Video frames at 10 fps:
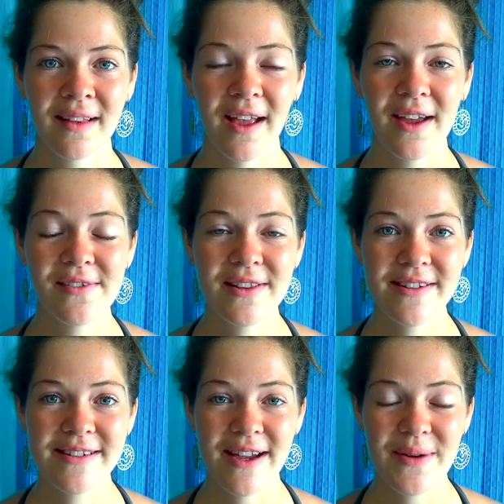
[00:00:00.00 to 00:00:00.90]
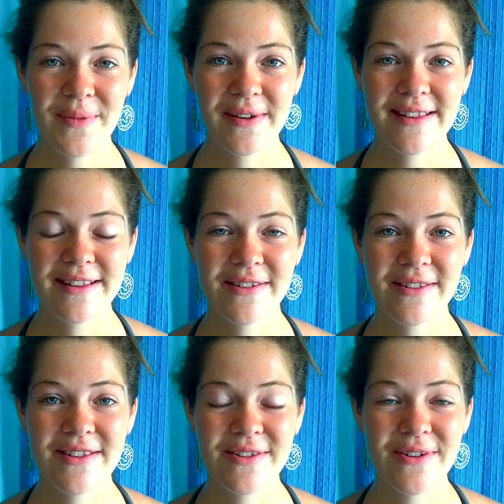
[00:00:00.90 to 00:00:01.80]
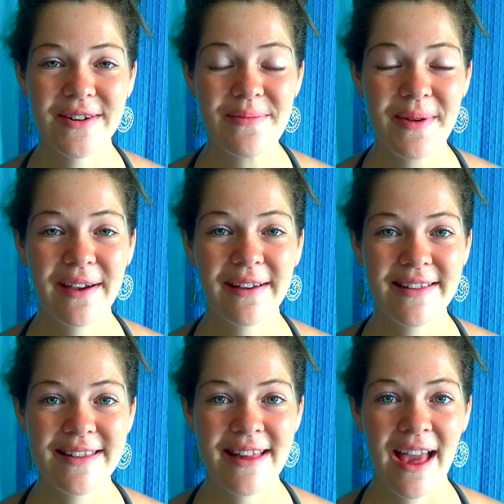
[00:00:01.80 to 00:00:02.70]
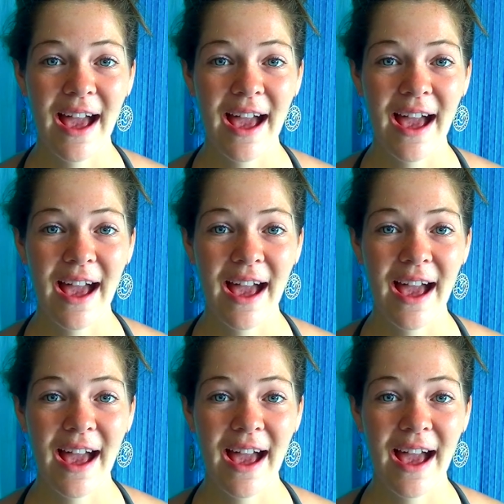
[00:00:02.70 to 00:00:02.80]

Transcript: I want to share a personal story because